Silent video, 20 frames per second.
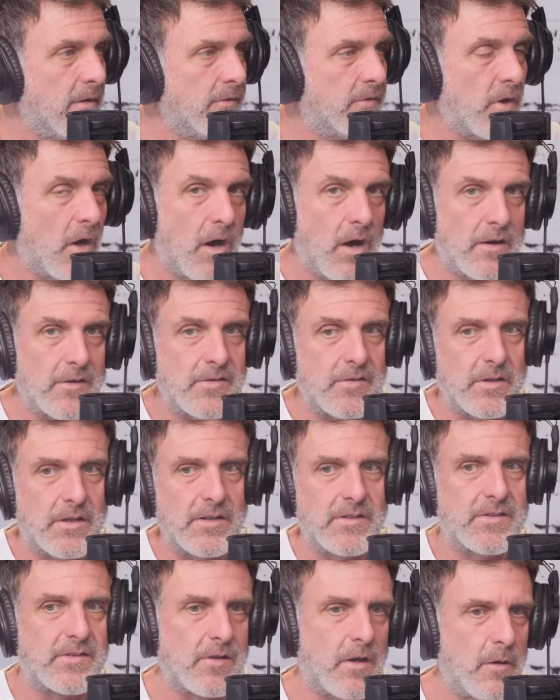dogs look
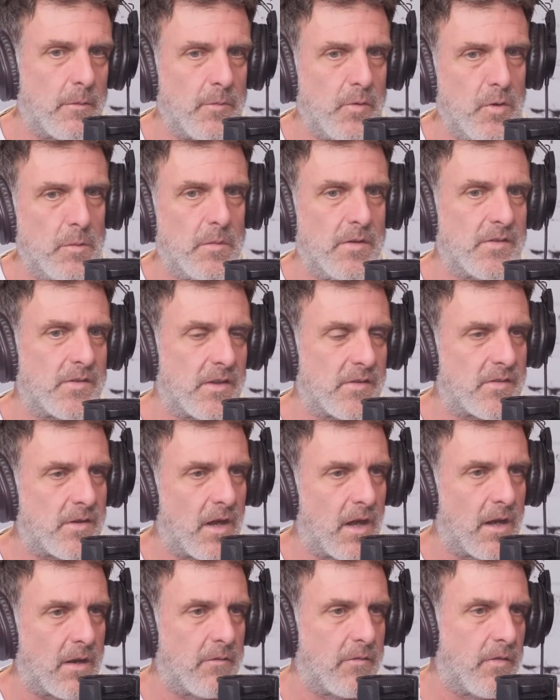at some humans as
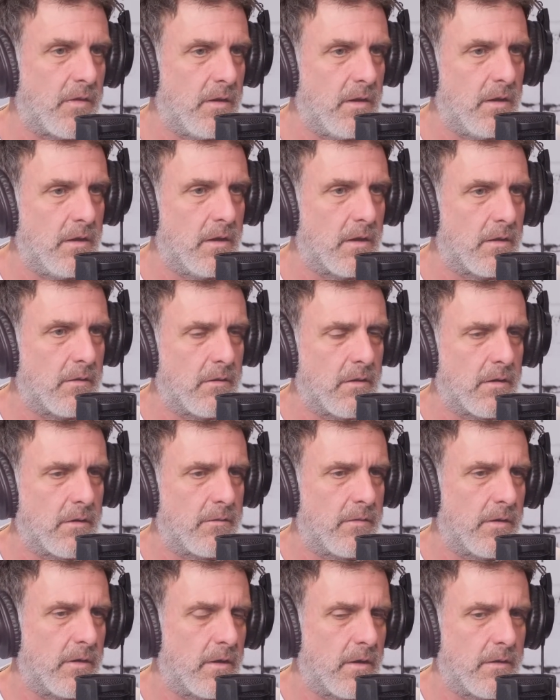kind of
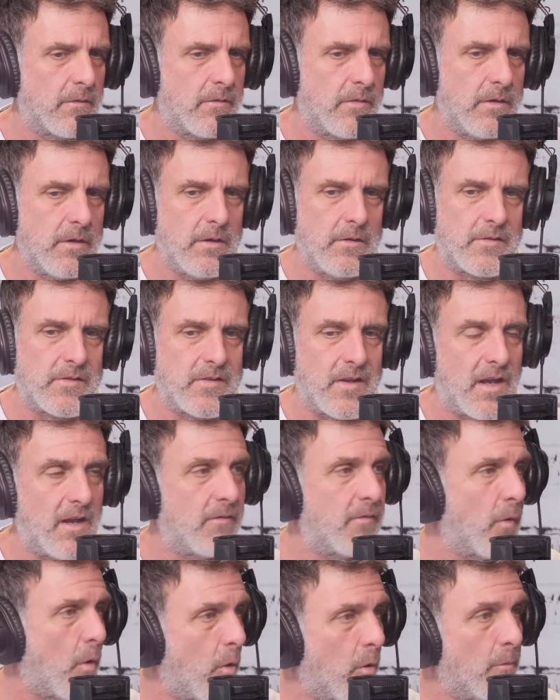the
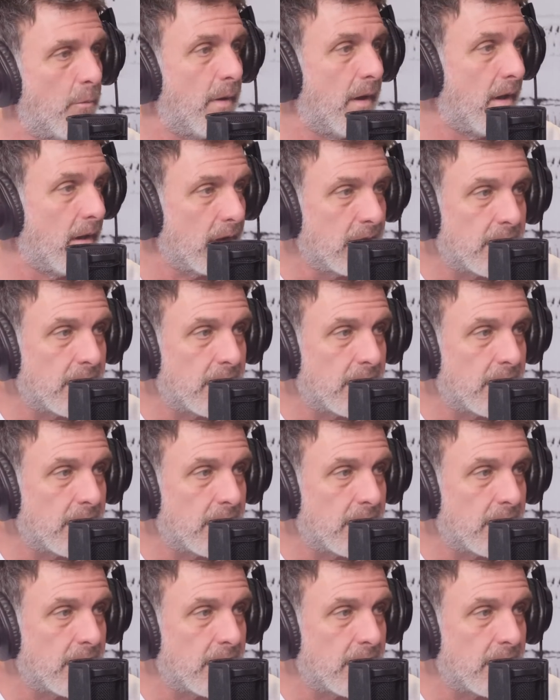safe home base.